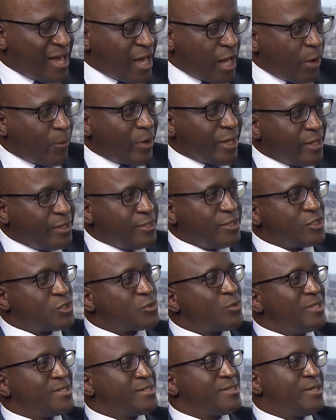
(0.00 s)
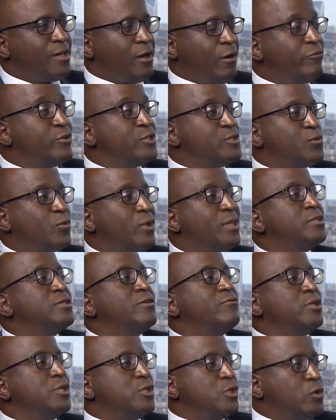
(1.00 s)
our industry itself is
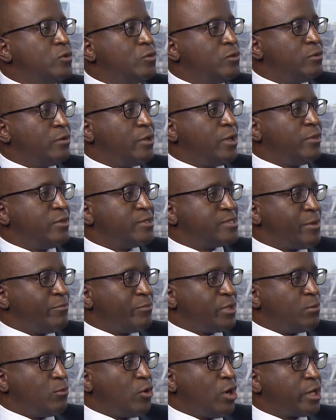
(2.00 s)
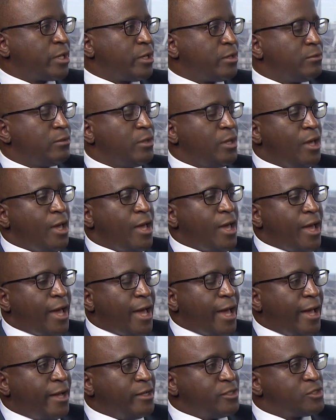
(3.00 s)
relatively new in the Zambian market,
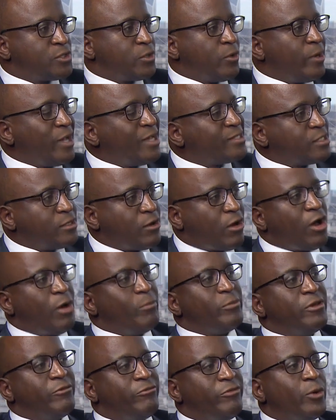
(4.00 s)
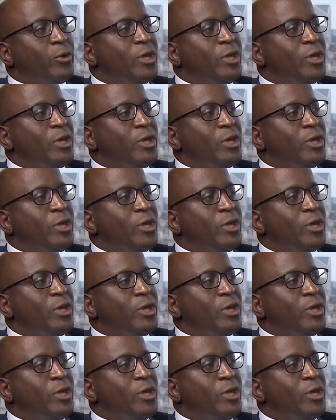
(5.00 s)
and so it's an army of very